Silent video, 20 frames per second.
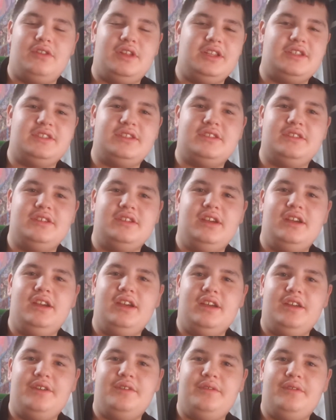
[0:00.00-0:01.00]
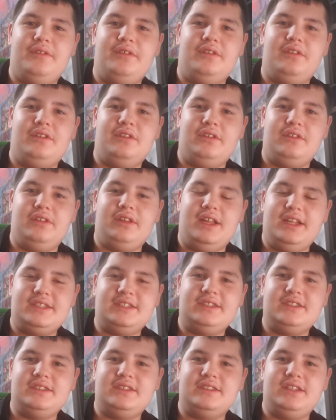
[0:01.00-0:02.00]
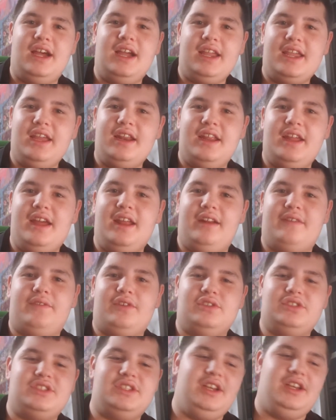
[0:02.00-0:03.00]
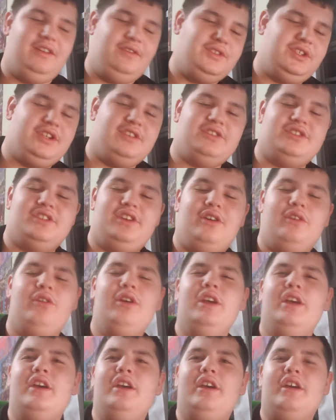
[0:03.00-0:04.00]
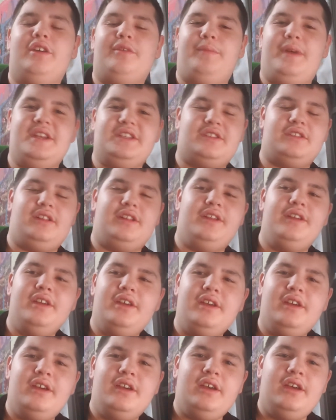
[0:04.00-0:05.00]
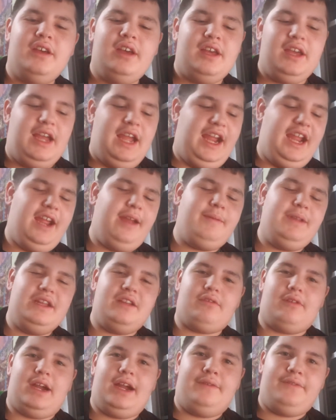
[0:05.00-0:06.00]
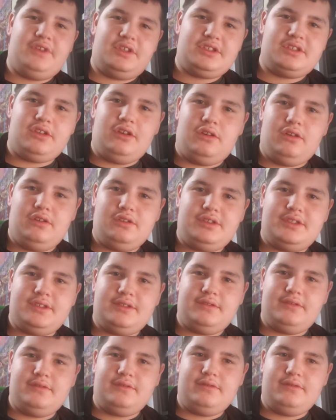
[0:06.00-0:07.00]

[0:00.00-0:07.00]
Let's let's not get ahead of ourselves here. So basically, AMD graphics cards.